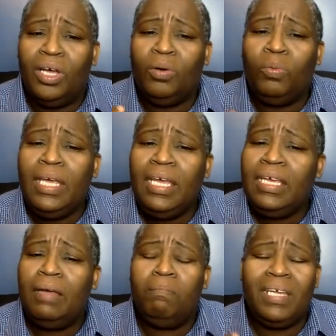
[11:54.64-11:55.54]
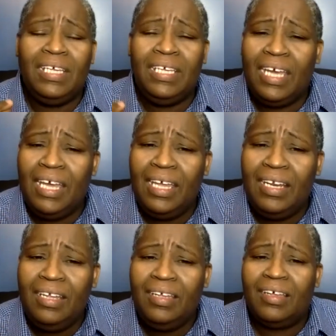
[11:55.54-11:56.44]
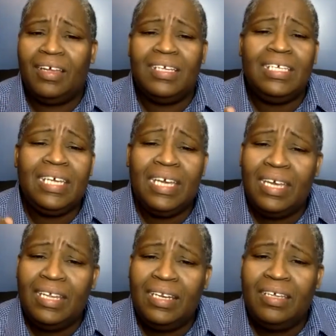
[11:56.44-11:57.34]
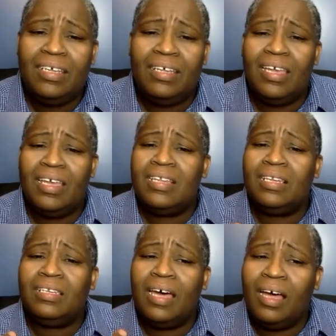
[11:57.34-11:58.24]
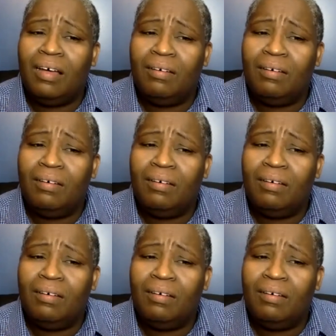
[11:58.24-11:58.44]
we can begin again in love.